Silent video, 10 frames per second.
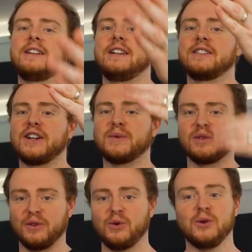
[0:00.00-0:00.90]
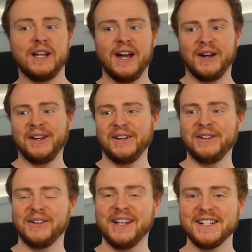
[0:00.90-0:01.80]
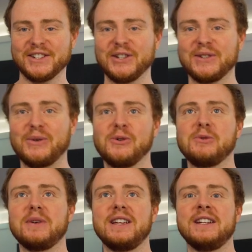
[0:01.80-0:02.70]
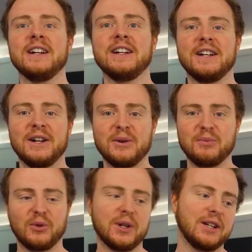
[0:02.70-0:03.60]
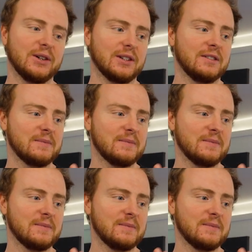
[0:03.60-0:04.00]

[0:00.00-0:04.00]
in terms of audio. It should all be pretty good.